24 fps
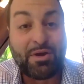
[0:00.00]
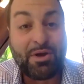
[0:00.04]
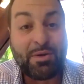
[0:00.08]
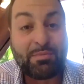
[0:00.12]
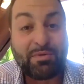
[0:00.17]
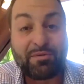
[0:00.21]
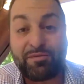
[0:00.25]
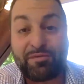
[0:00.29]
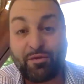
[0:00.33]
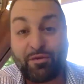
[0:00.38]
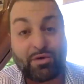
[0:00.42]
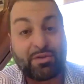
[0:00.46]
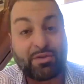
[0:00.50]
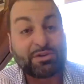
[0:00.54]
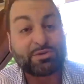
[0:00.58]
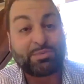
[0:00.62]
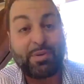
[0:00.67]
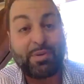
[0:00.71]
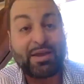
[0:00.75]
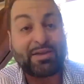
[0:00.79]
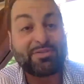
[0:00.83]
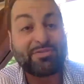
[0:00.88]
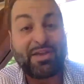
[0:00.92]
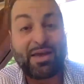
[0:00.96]
Before this
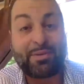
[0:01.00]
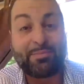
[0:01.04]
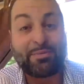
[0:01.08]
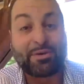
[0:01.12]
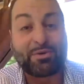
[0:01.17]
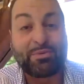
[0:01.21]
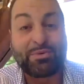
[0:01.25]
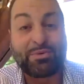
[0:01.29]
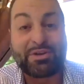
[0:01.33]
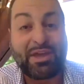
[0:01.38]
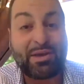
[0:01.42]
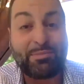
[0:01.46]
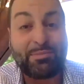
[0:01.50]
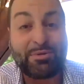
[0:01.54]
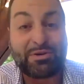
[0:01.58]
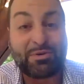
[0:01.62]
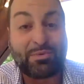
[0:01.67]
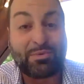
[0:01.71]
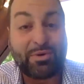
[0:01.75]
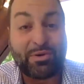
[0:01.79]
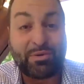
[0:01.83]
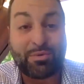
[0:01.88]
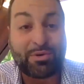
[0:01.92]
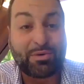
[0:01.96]
pandemic, we
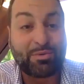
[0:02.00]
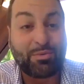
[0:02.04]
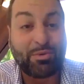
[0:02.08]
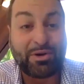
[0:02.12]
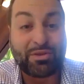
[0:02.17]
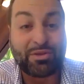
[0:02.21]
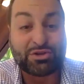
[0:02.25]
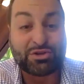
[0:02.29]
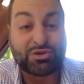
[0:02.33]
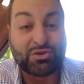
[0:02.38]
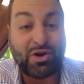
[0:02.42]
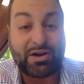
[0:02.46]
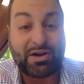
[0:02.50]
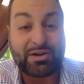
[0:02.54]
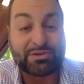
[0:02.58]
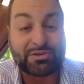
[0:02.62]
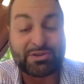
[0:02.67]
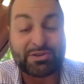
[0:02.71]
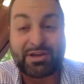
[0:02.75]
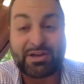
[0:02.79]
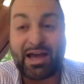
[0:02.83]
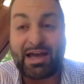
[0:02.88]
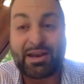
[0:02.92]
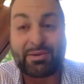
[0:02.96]
were in one of the strongest
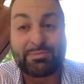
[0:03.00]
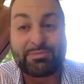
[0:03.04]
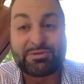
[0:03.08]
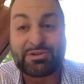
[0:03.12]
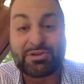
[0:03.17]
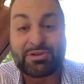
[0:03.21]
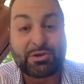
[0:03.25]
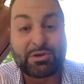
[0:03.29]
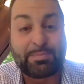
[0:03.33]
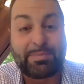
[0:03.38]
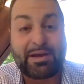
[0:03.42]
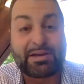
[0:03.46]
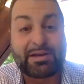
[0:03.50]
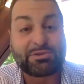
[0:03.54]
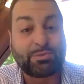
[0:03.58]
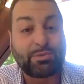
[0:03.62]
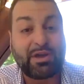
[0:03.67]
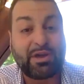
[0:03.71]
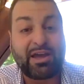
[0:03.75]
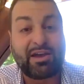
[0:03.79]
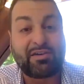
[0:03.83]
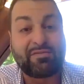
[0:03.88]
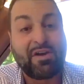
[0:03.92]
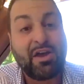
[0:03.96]
economies that you could
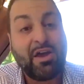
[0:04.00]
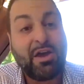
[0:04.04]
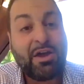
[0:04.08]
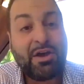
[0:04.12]
possibly have.